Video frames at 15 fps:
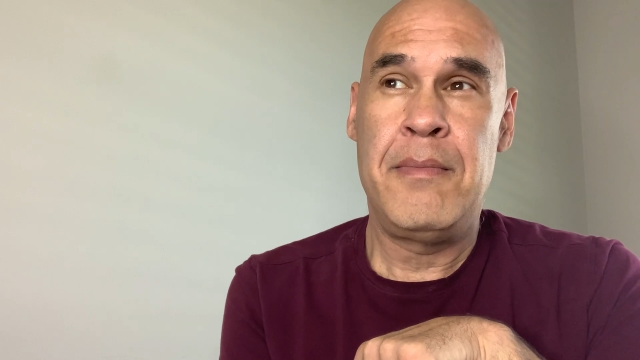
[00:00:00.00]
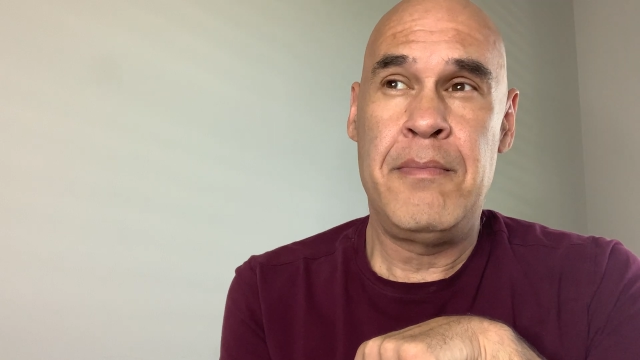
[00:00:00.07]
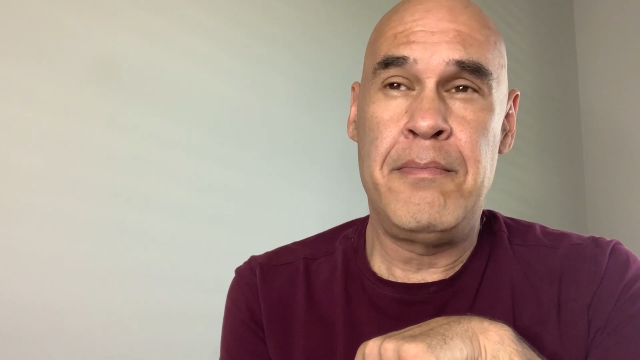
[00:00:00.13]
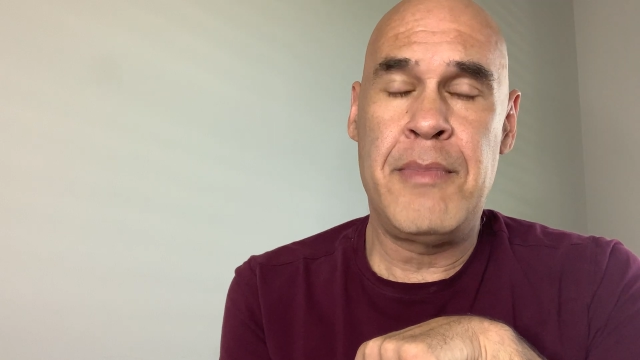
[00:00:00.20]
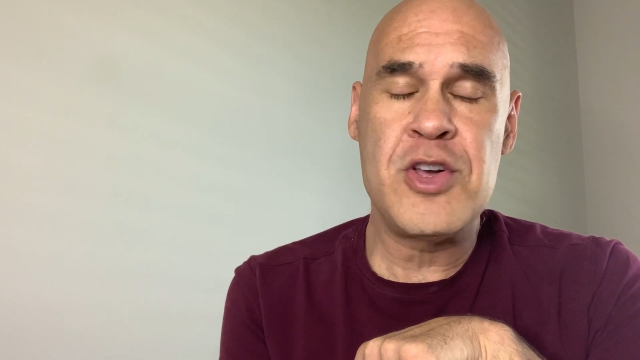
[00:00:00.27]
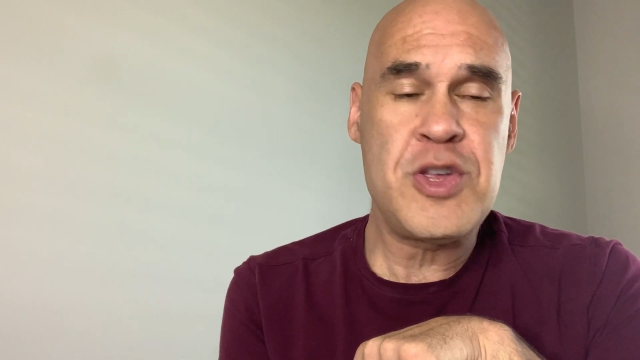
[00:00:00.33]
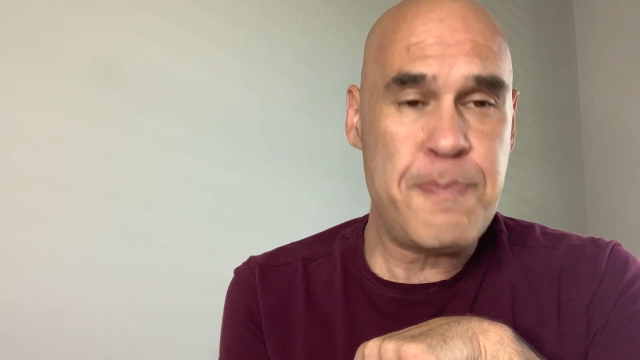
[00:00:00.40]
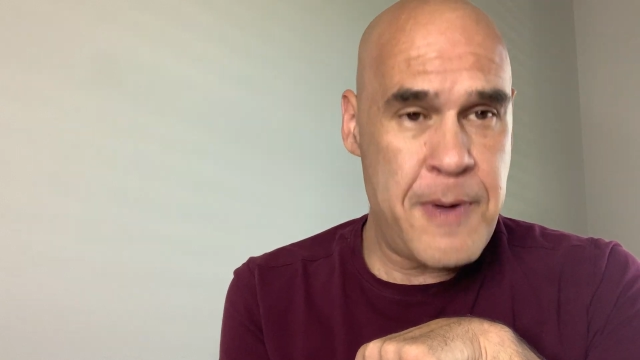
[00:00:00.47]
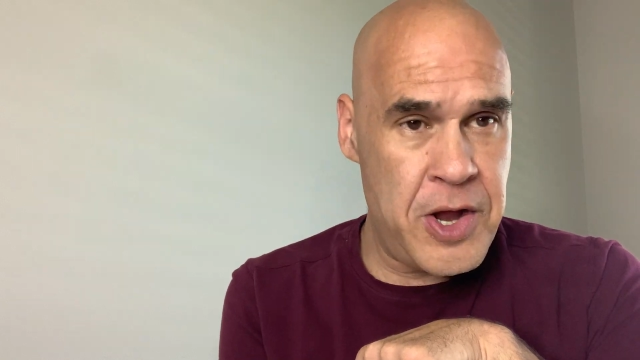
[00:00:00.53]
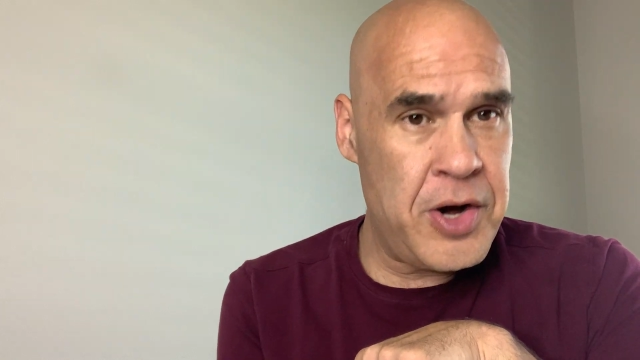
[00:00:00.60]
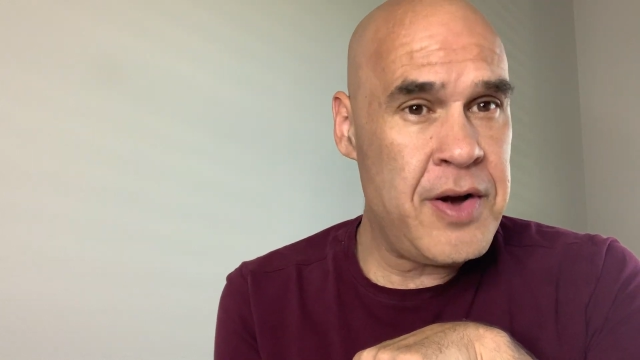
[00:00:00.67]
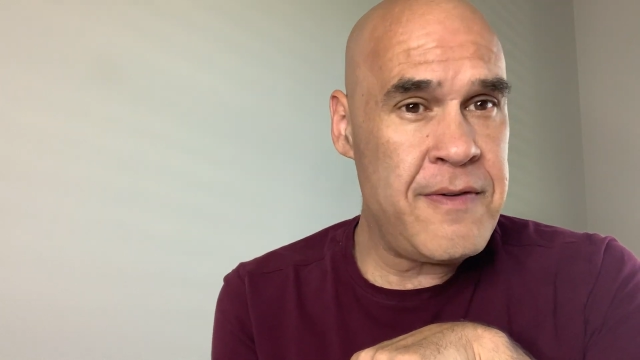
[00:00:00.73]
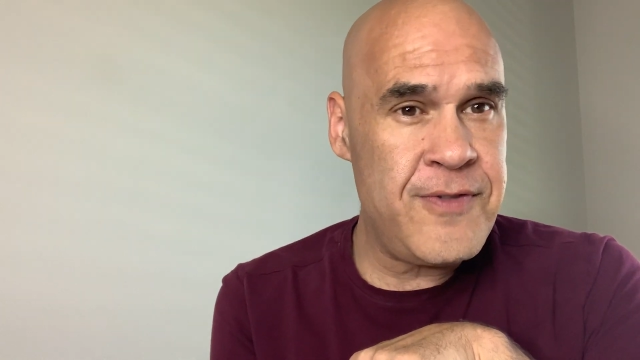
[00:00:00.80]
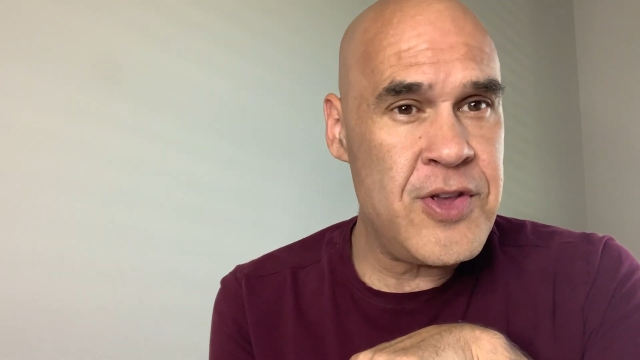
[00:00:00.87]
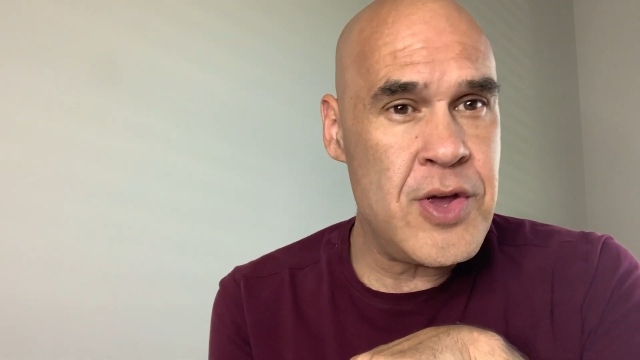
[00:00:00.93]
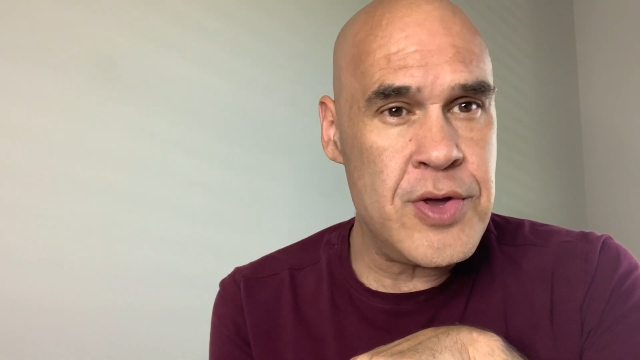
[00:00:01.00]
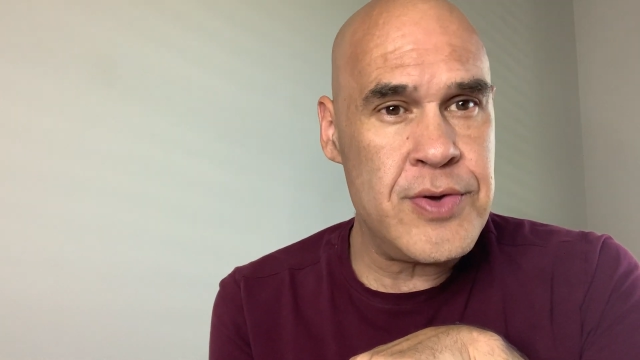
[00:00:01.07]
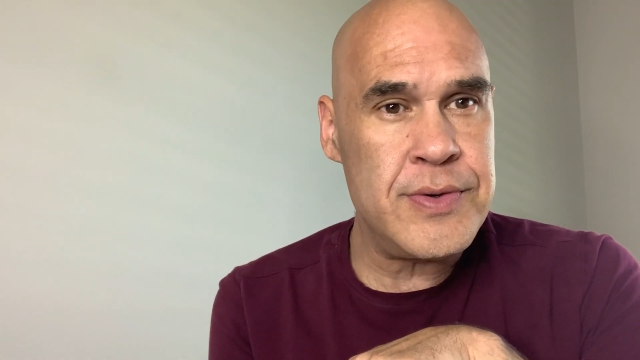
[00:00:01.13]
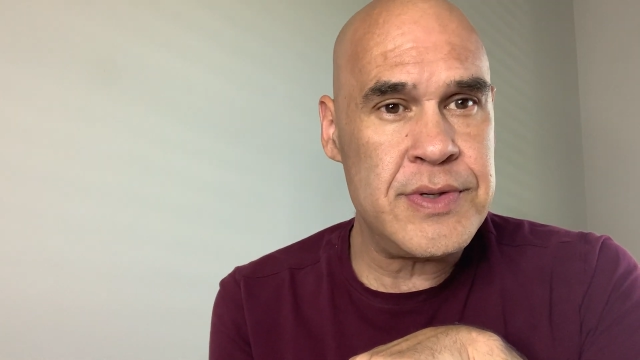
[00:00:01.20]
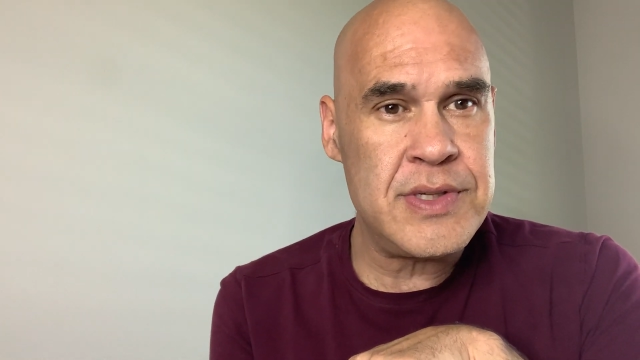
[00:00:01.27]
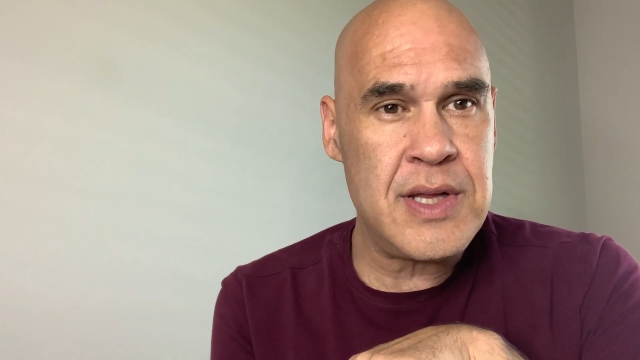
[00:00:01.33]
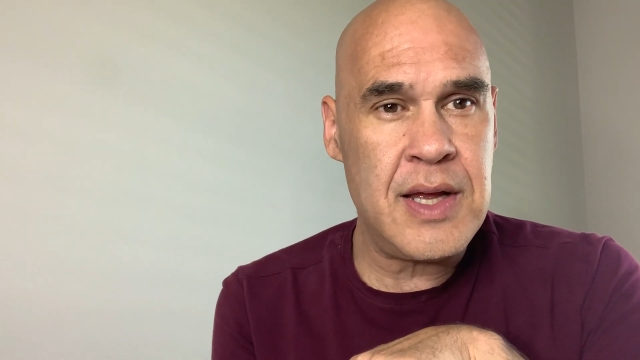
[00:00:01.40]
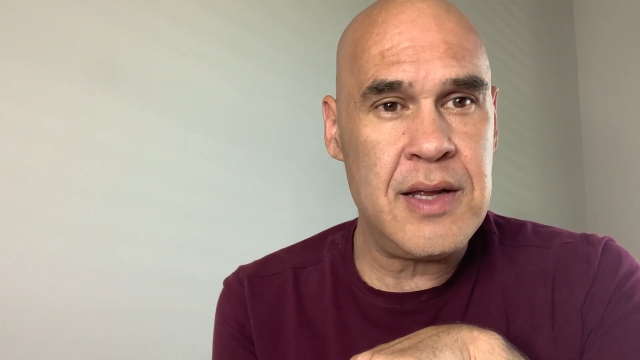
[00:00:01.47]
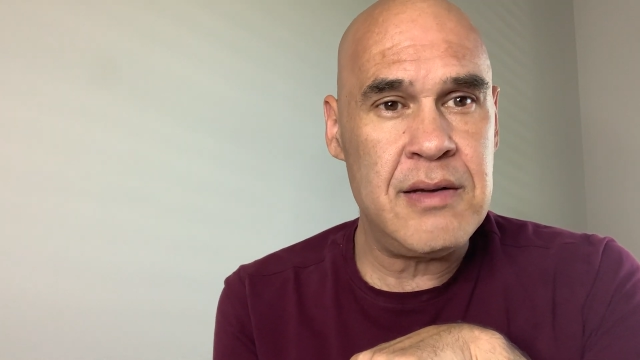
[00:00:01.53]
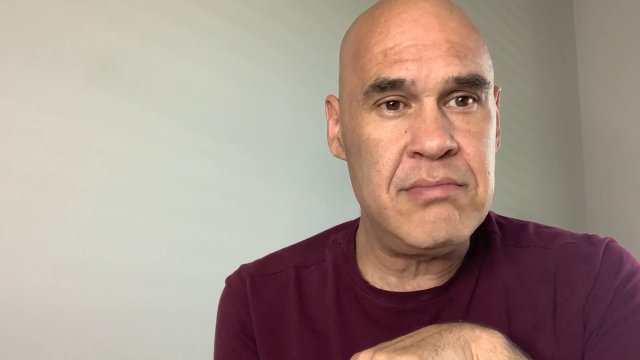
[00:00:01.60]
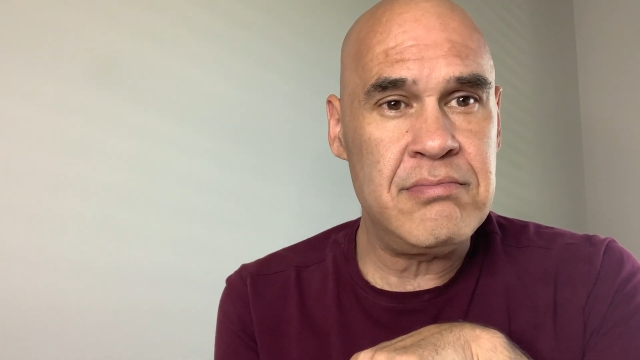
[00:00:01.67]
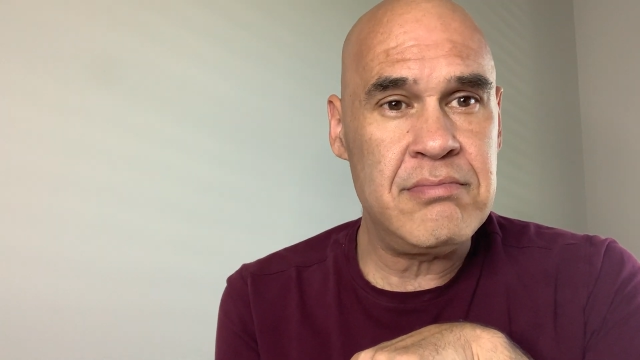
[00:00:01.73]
much better if you used it.